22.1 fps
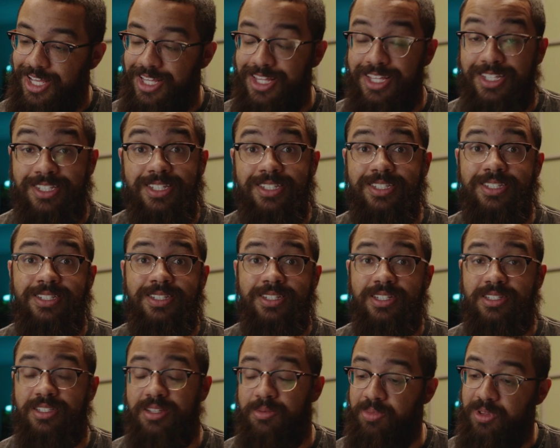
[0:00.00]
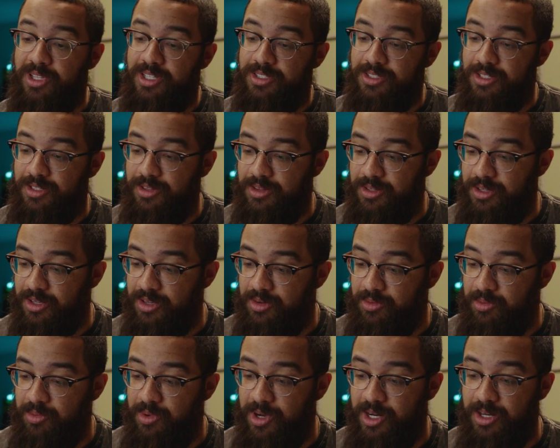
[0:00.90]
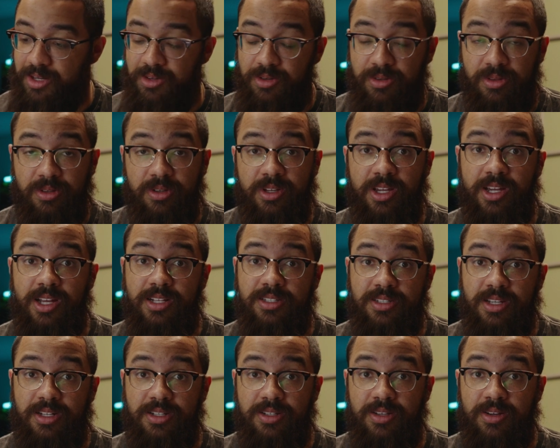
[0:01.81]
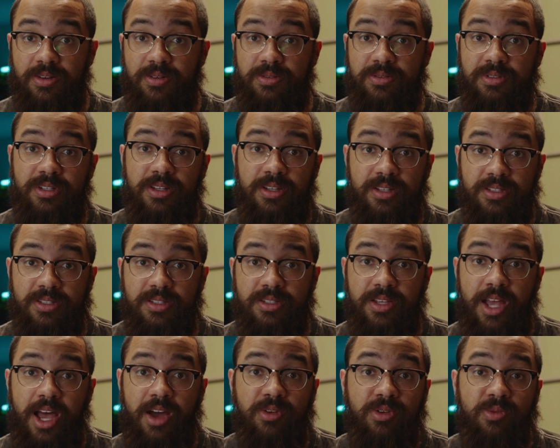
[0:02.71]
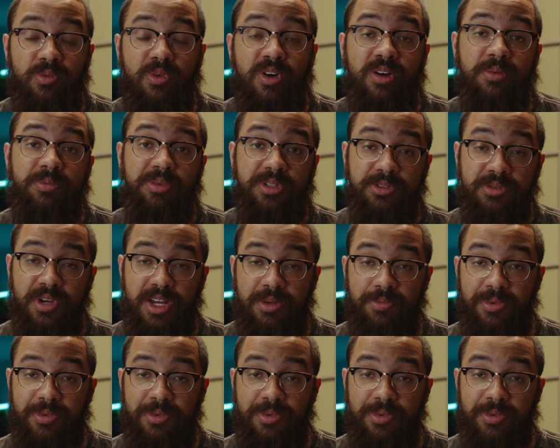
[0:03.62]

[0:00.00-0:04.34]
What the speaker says: This is just a pleasing look when you're looking at skin tones, and this is how you want to portray